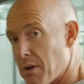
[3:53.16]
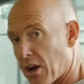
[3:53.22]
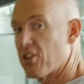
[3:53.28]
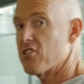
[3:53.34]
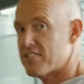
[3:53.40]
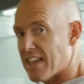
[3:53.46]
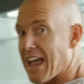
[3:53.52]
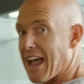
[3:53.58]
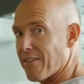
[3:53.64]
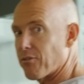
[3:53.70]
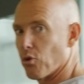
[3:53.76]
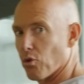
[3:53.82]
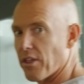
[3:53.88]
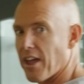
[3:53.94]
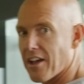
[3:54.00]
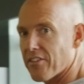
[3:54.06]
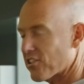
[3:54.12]
because they have
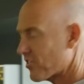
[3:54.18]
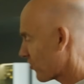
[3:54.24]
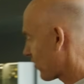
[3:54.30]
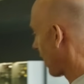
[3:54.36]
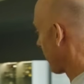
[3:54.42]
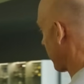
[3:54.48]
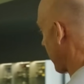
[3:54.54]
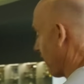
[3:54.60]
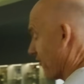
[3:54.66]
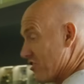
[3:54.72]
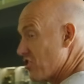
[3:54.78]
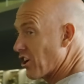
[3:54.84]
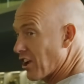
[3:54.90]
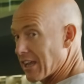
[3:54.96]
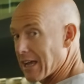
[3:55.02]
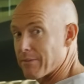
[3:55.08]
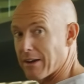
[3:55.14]
all the other stuff here and you
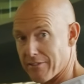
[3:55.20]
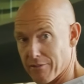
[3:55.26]
can come and